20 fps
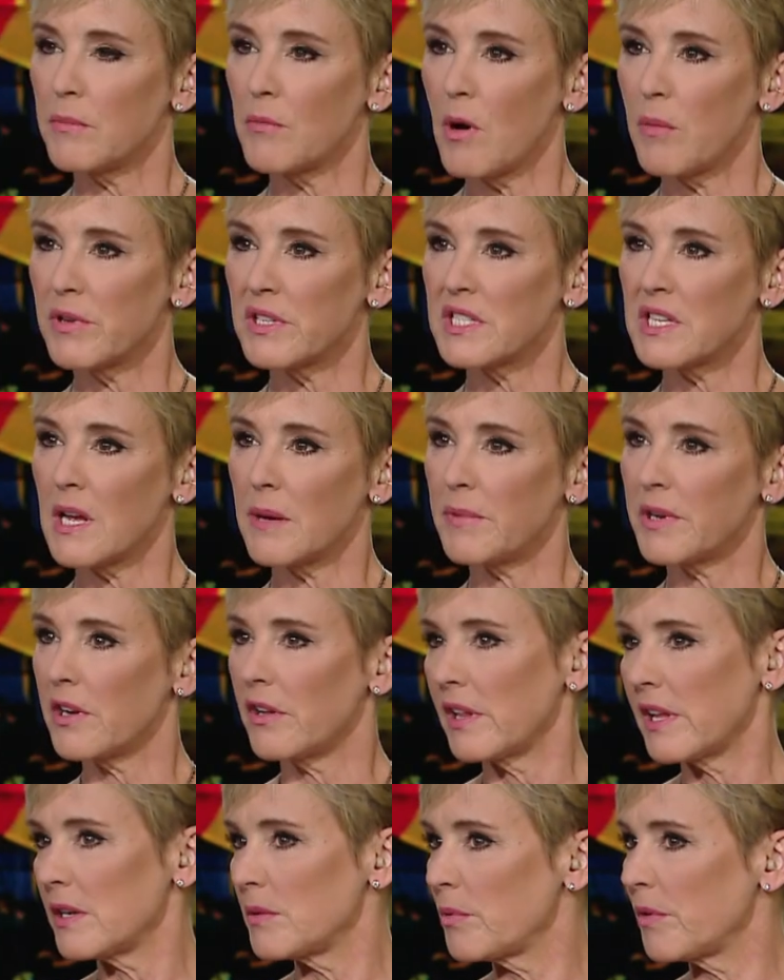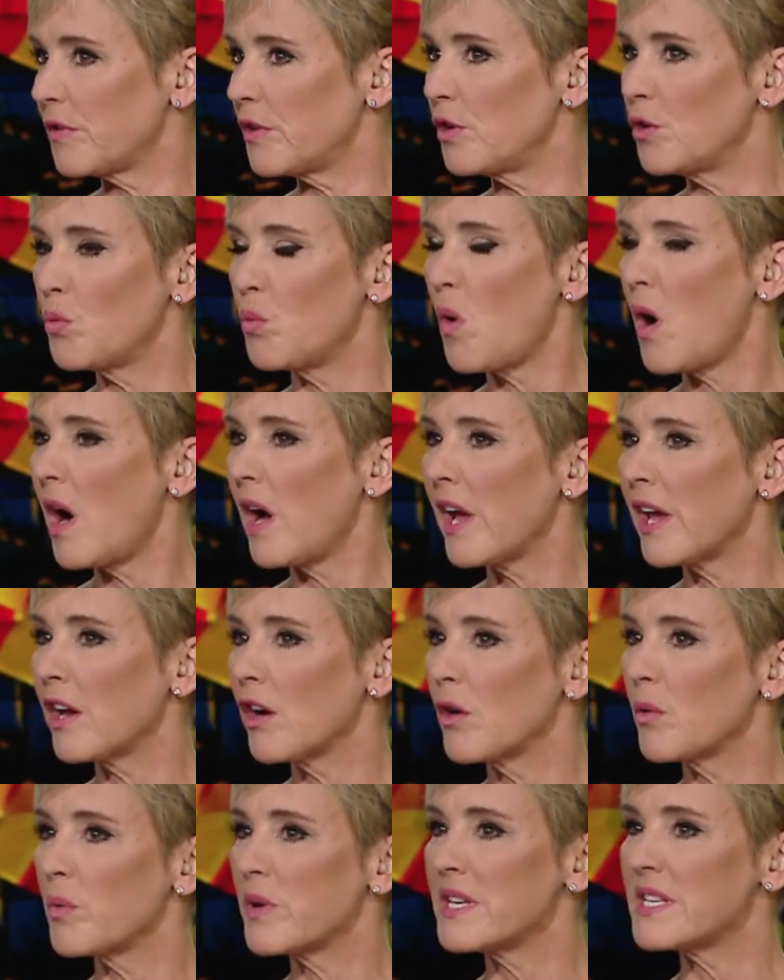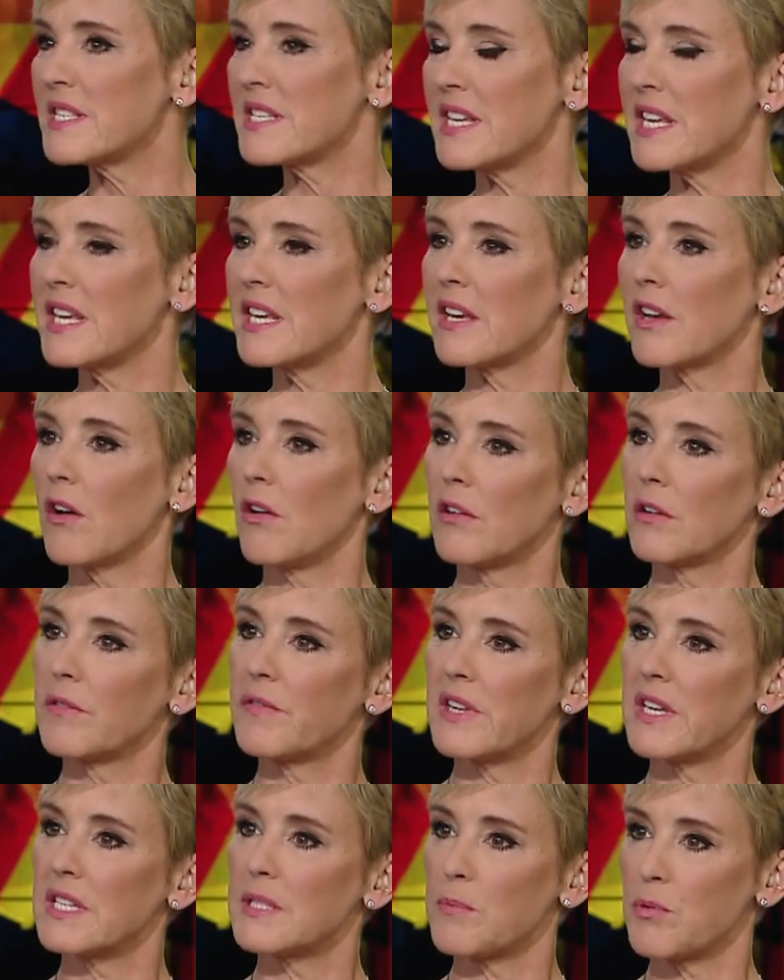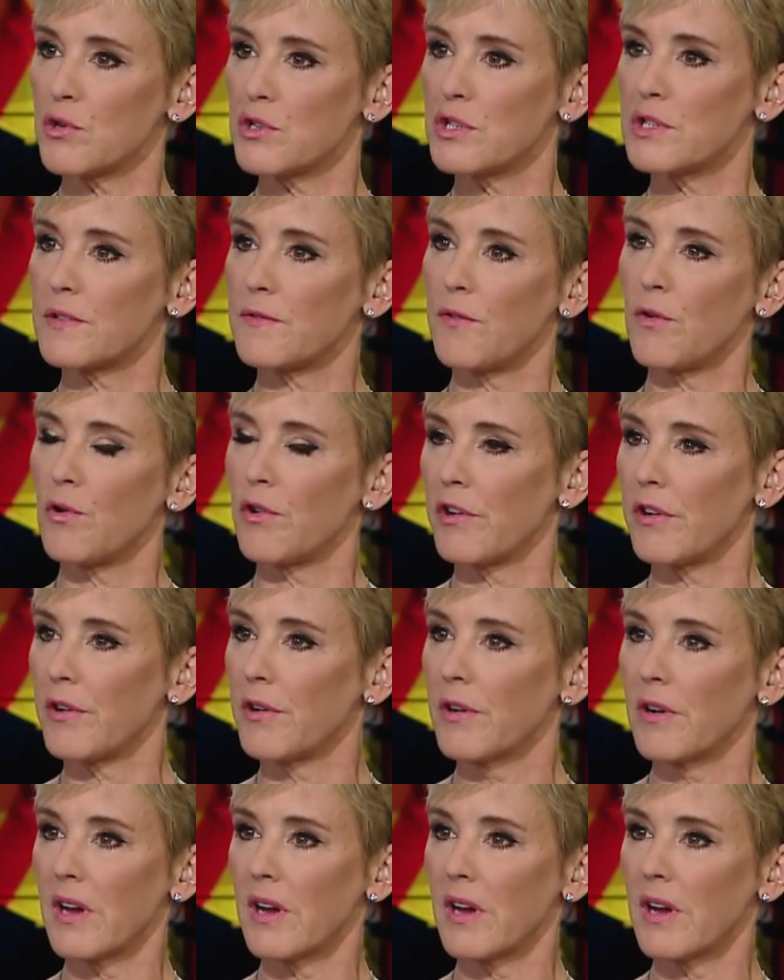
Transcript: a moment, Sam, but I'll end with you. Why are we seeing all of these pushes for